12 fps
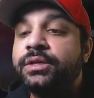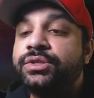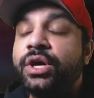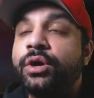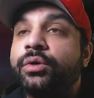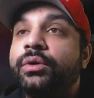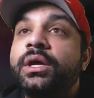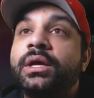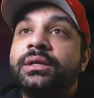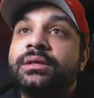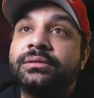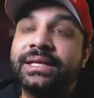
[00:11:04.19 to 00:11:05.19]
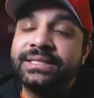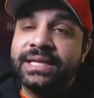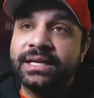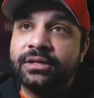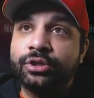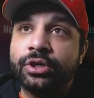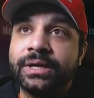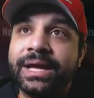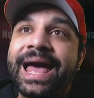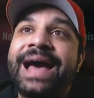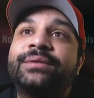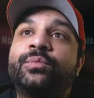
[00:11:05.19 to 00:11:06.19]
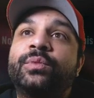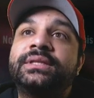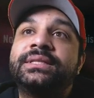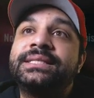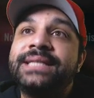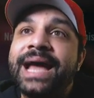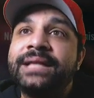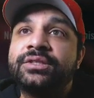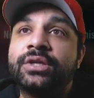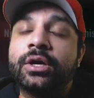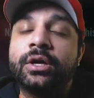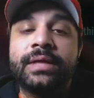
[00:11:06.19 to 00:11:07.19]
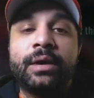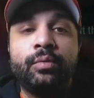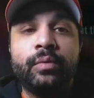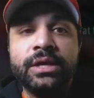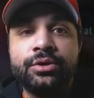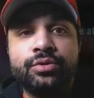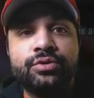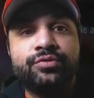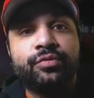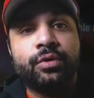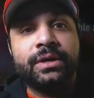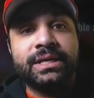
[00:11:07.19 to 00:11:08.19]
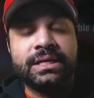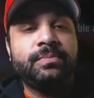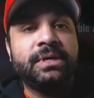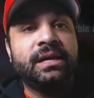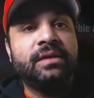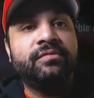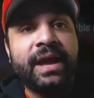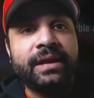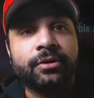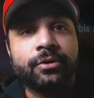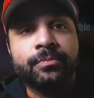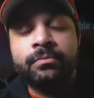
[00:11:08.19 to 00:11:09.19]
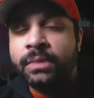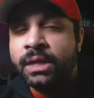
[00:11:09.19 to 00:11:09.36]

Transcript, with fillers: So let's take a look at what the stats are that we use for EP and Vader.